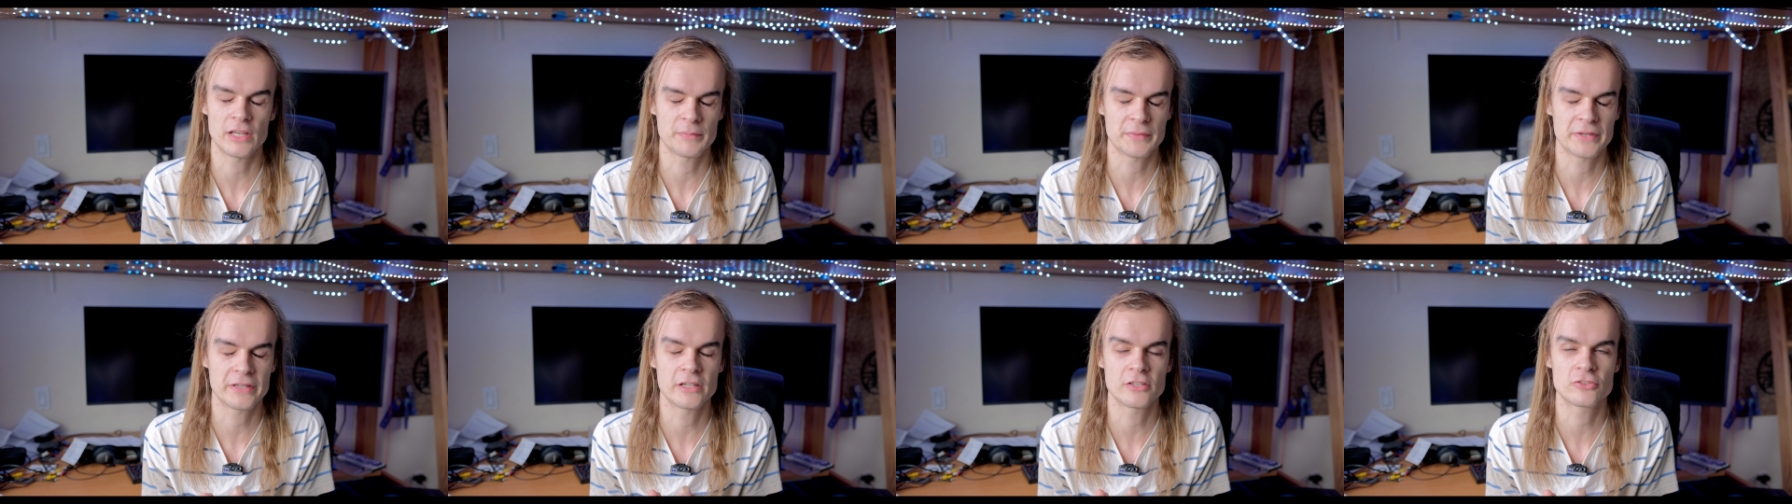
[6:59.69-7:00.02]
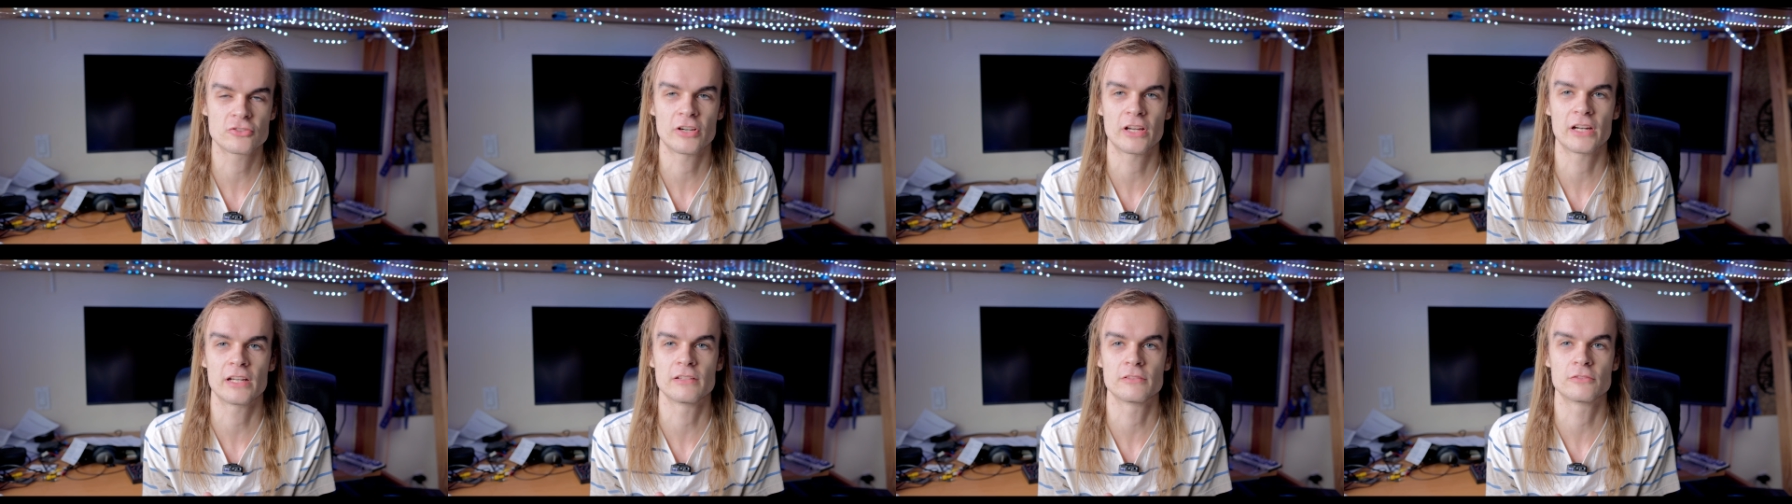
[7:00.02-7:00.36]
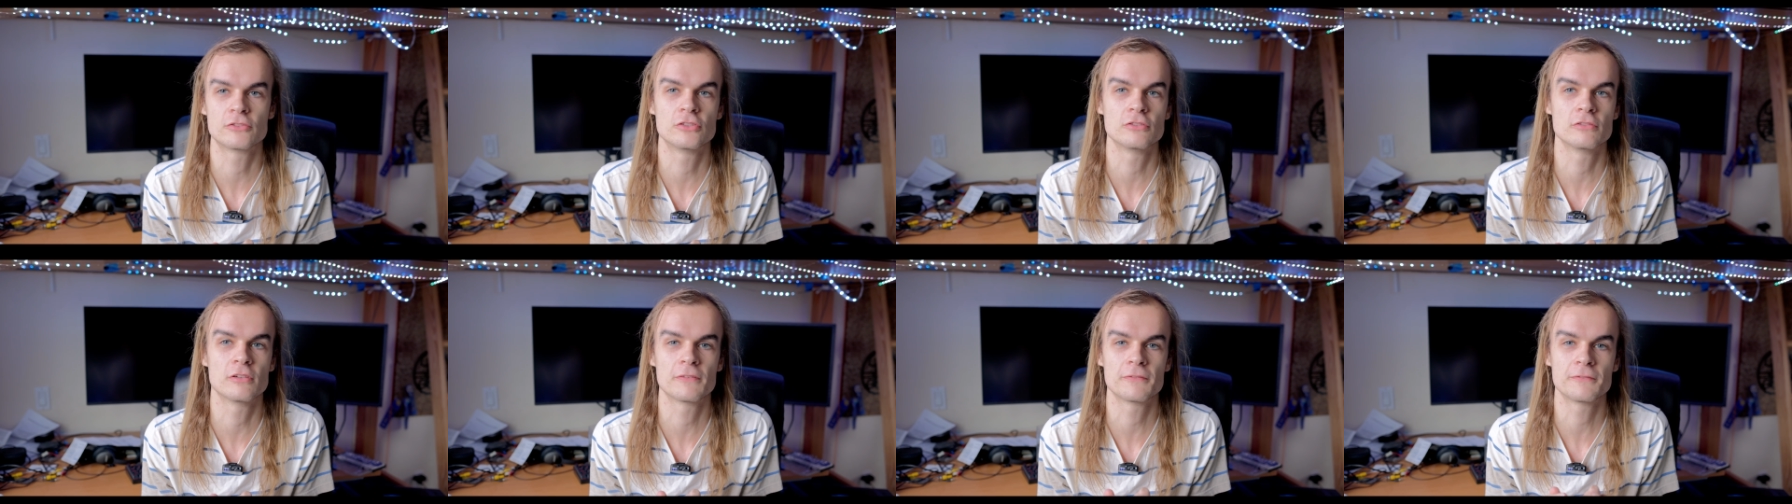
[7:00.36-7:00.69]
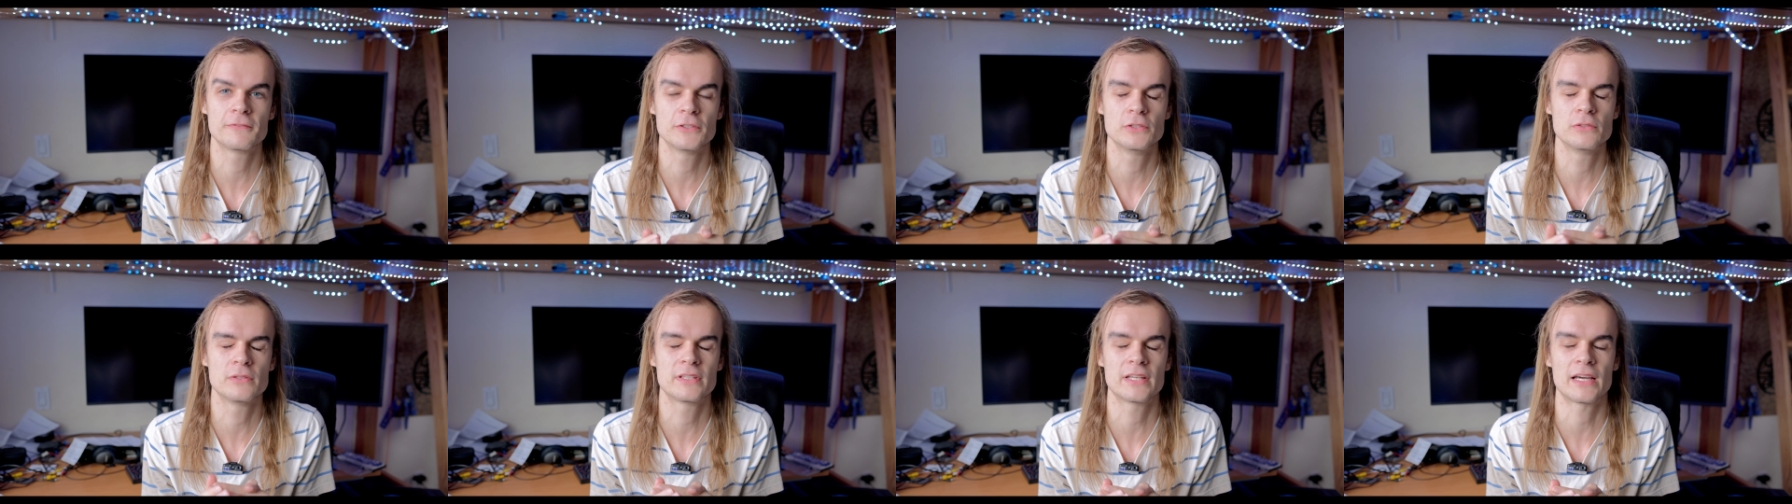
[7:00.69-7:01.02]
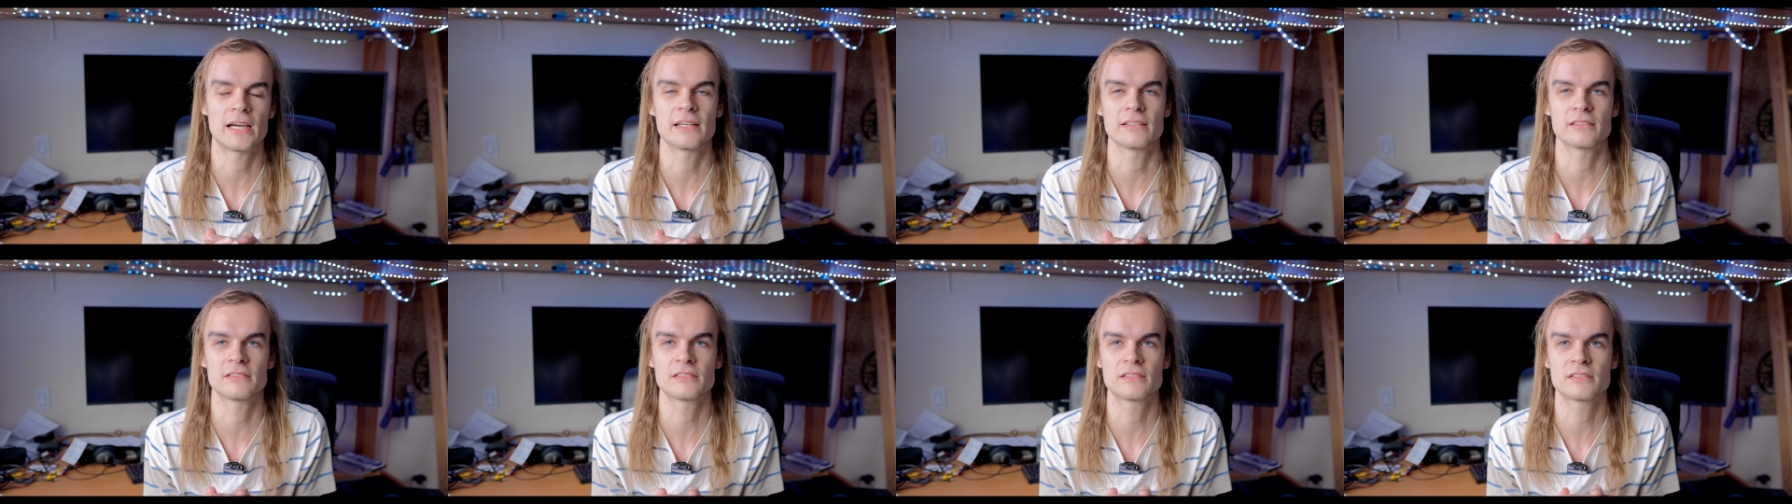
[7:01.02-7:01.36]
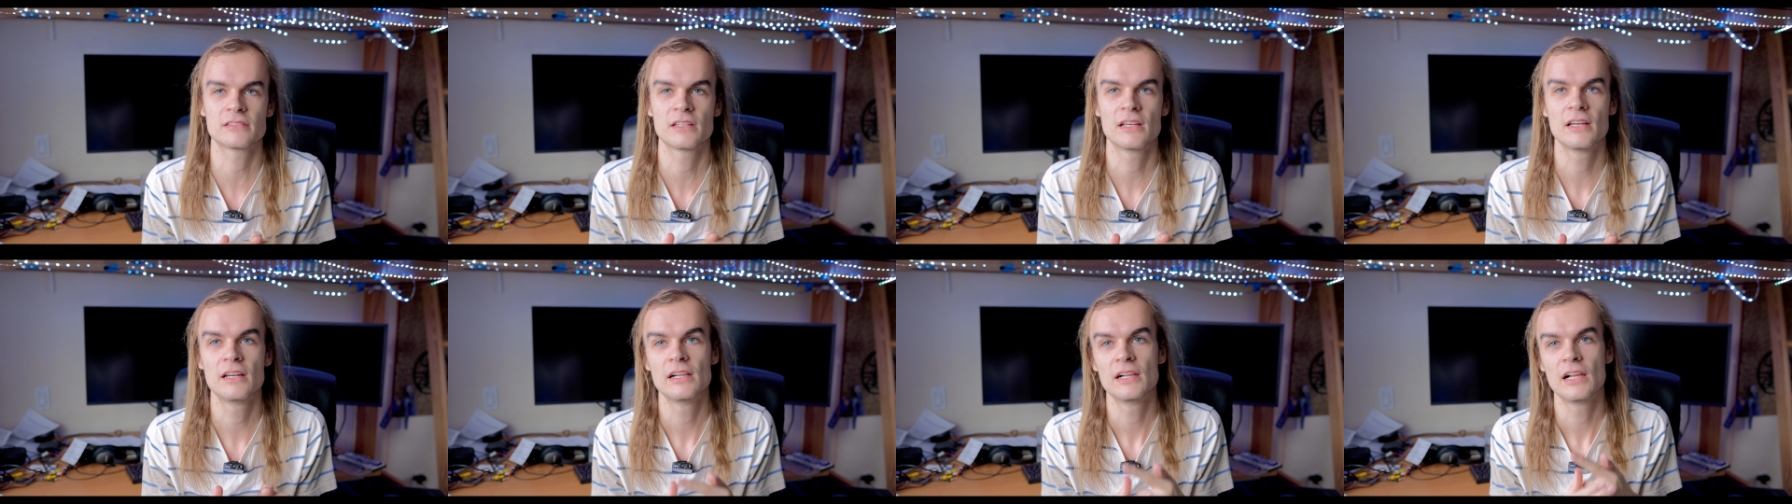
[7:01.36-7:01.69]
I'm going to try to do a few
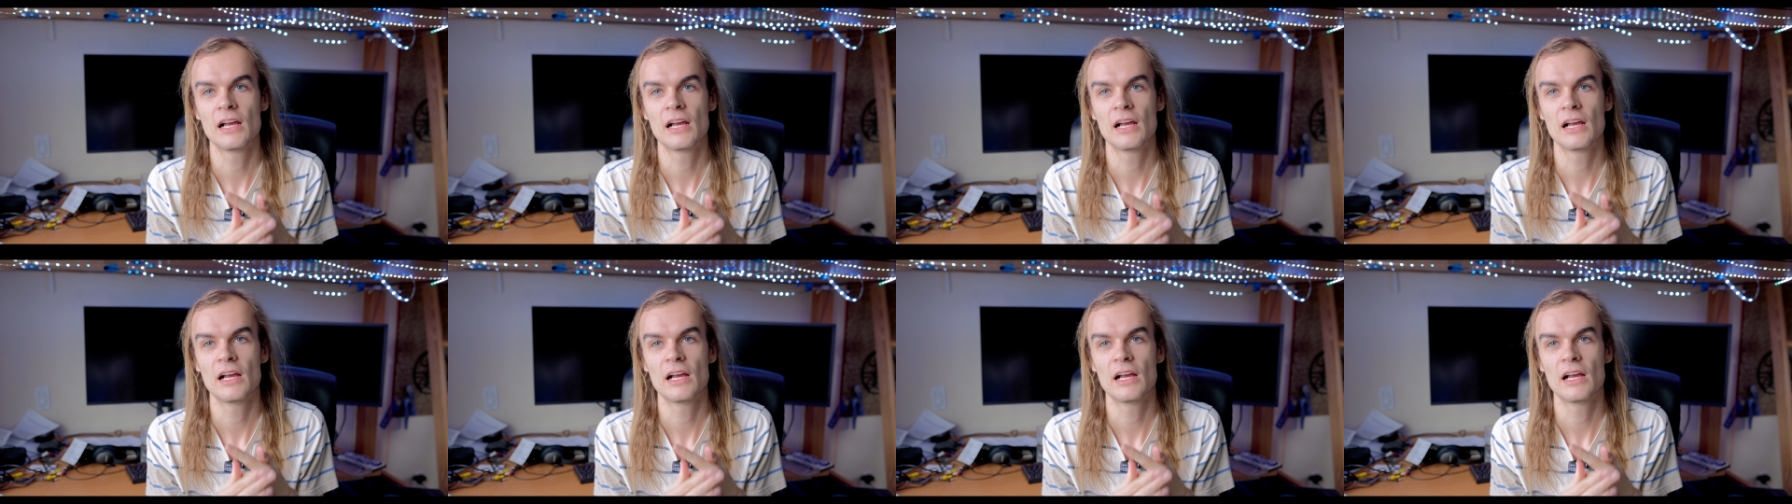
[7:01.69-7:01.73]
tests.